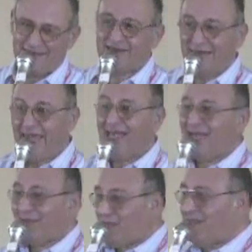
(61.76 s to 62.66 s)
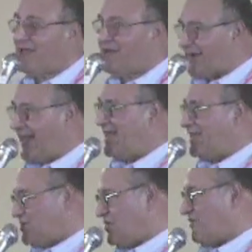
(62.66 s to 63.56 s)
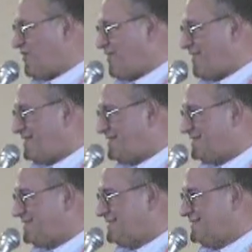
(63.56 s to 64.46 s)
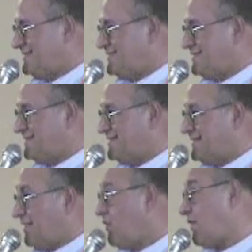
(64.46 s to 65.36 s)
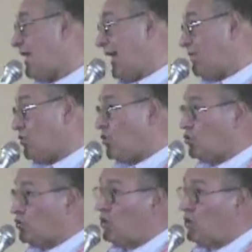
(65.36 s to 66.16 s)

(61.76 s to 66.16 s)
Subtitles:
crying with the crying Jesus. Still, I do not